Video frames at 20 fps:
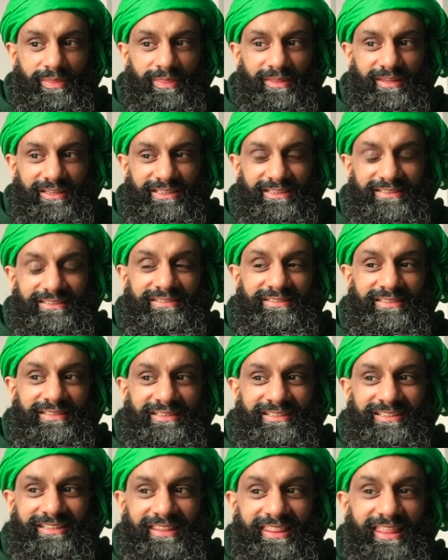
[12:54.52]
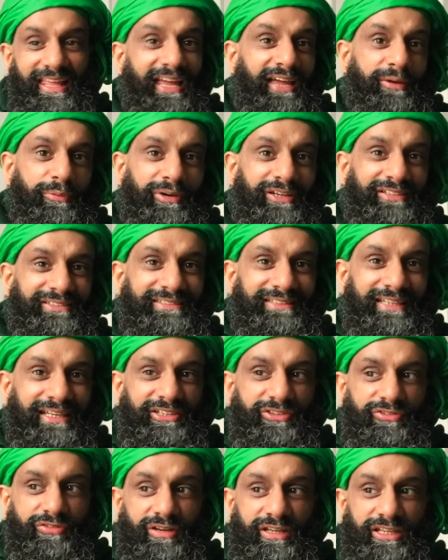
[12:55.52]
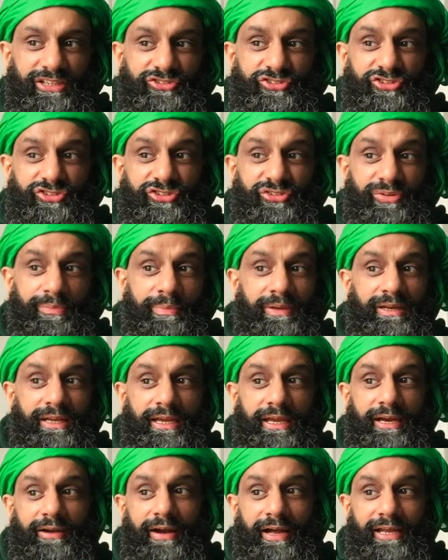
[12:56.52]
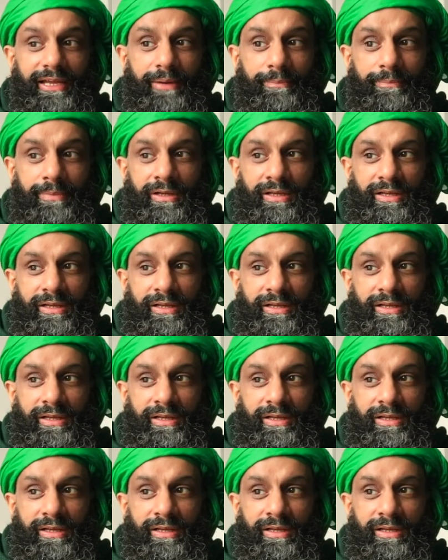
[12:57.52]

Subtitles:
He's there with his steady relationship, and here I am.